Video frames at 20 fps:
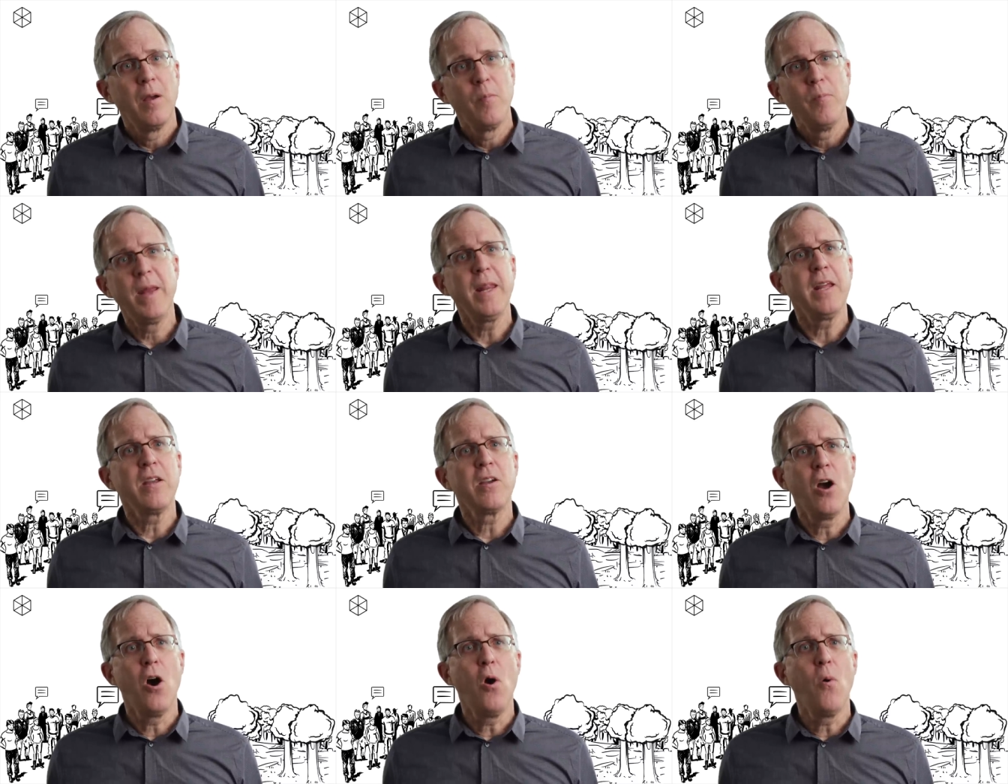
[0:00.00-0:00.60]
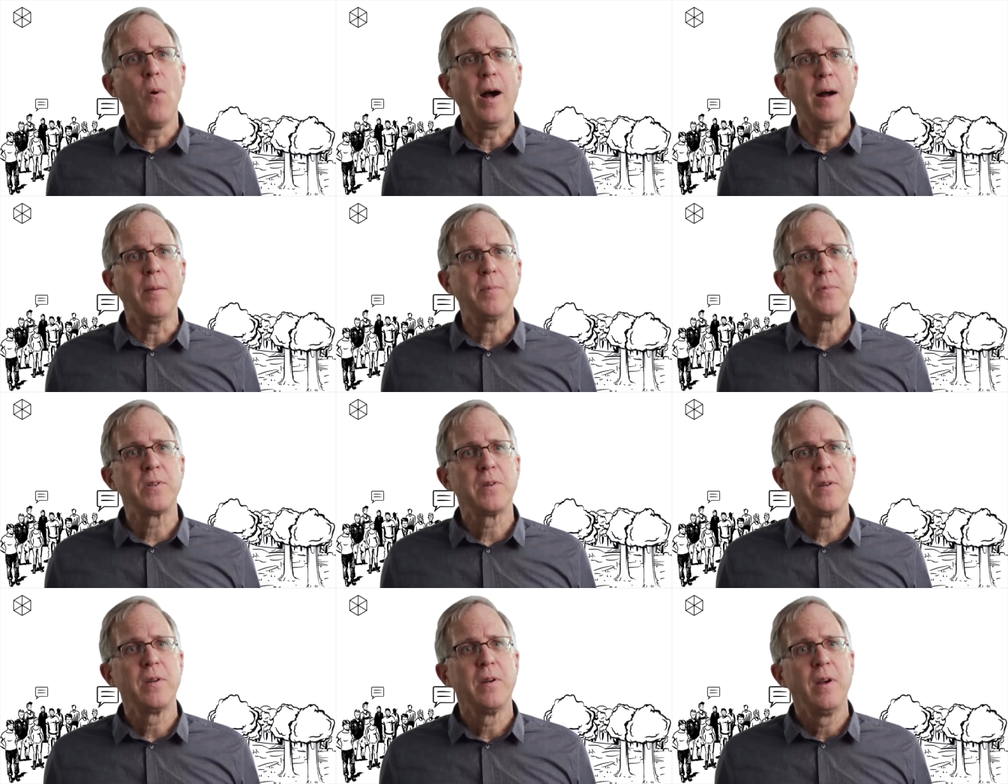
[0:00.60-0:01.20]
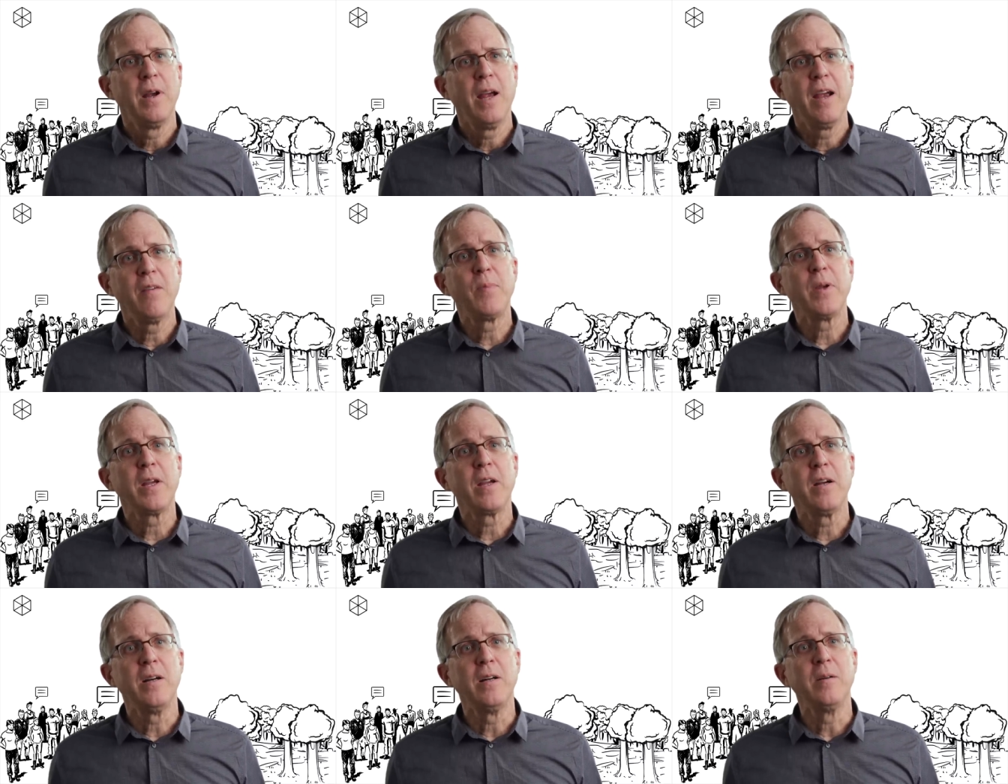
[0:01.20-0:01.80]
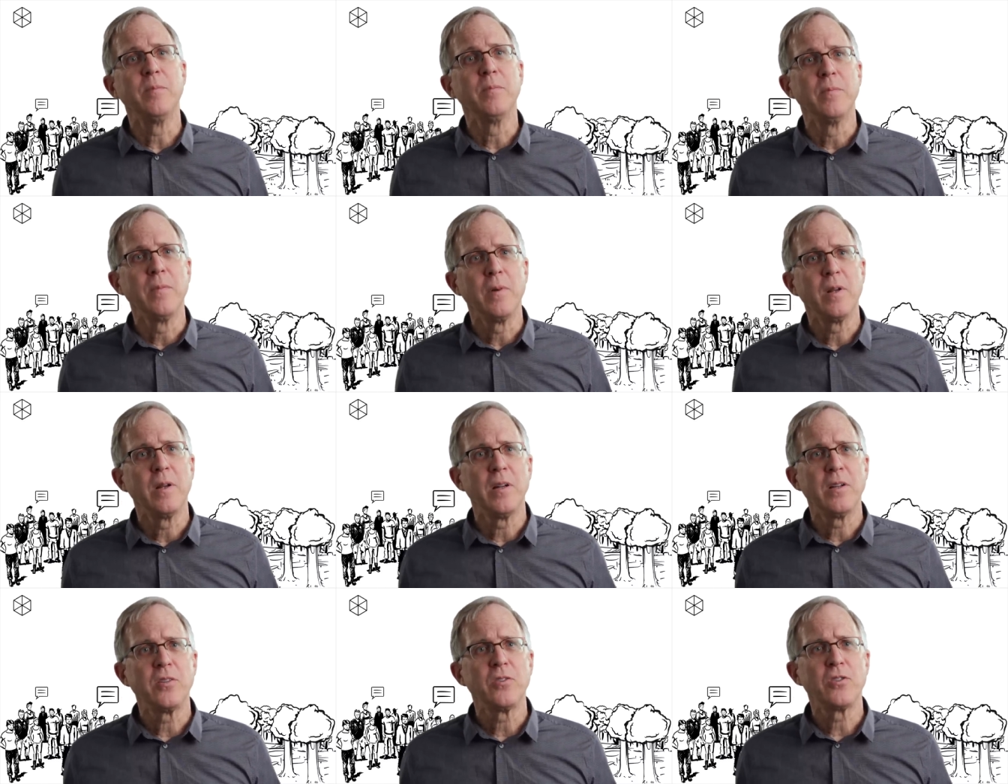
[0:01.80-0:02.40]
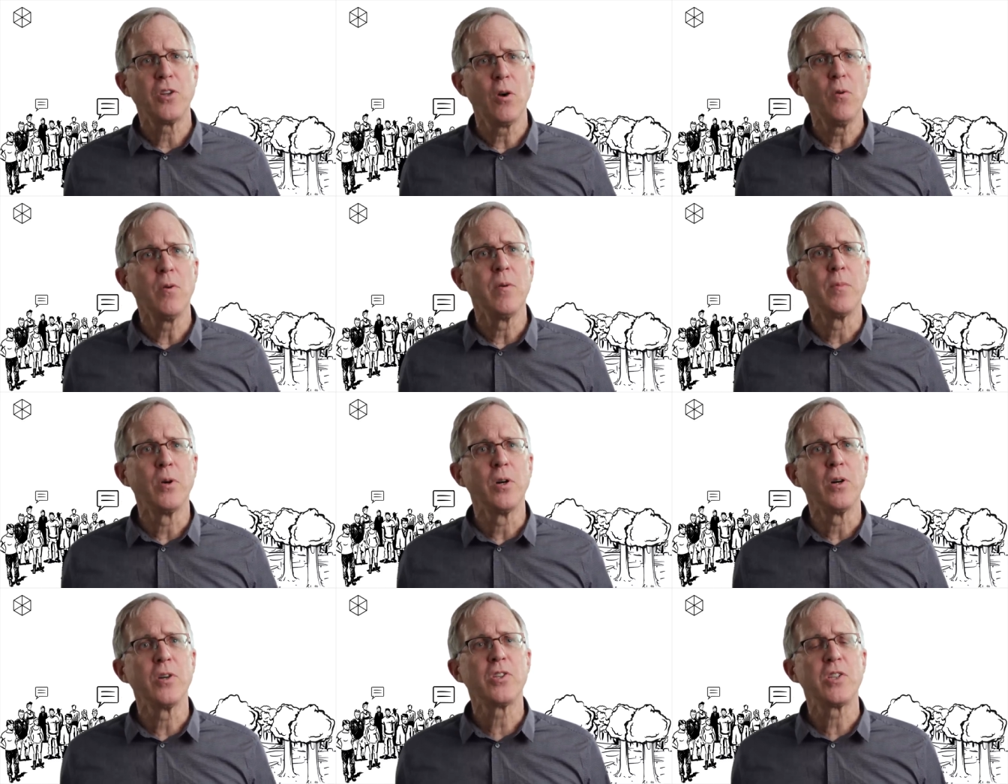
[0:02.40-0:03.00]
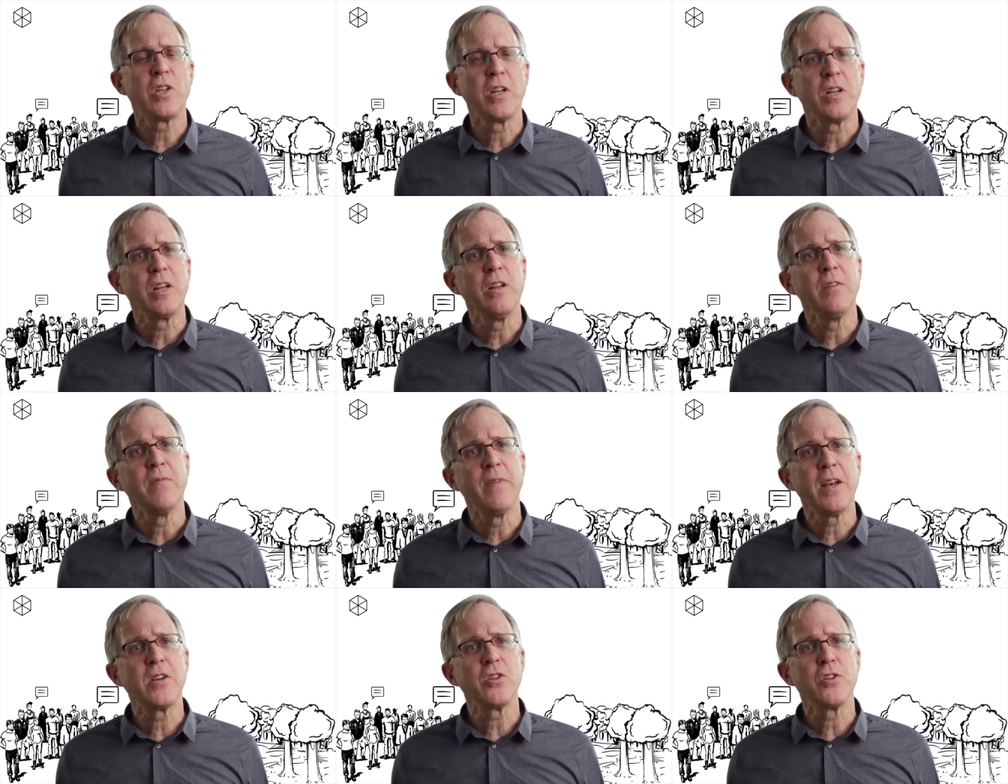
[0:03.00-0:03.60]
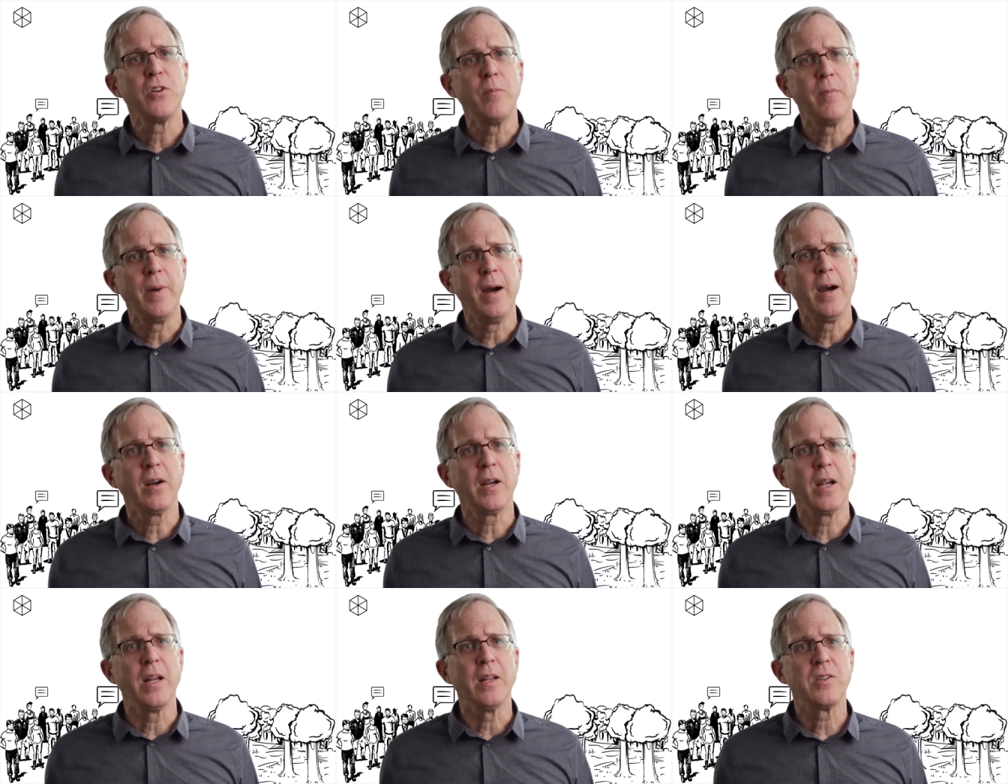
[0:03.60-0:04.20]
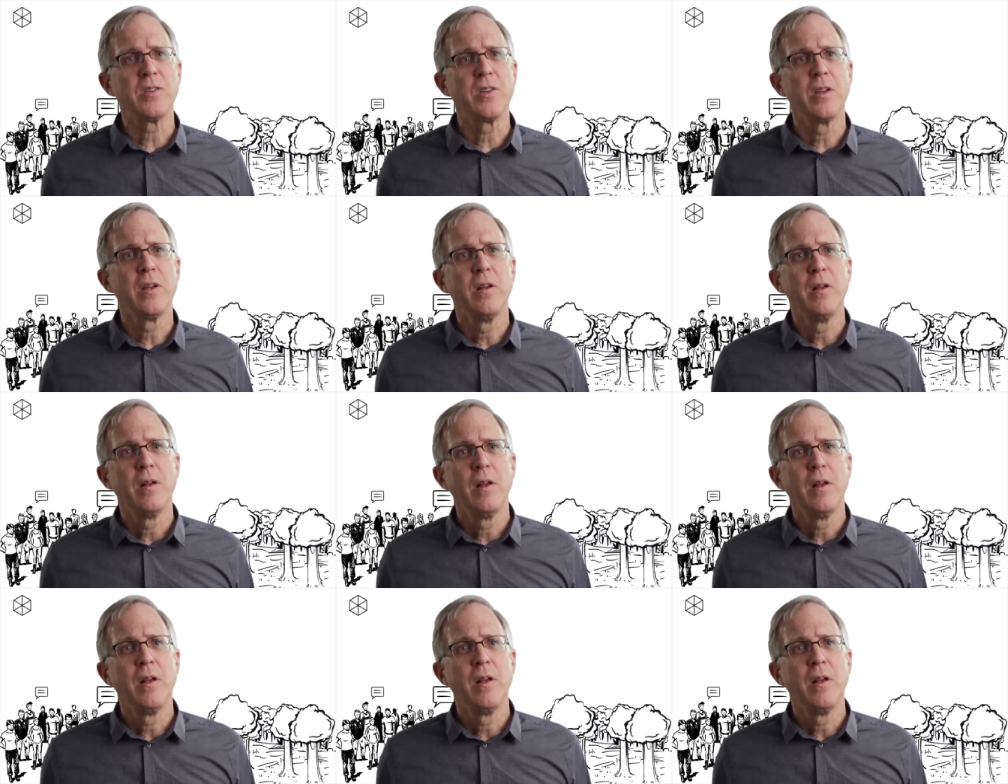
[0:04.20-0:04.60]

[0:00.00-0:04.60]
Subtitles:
Many co-ops have become so immersed in conventional markets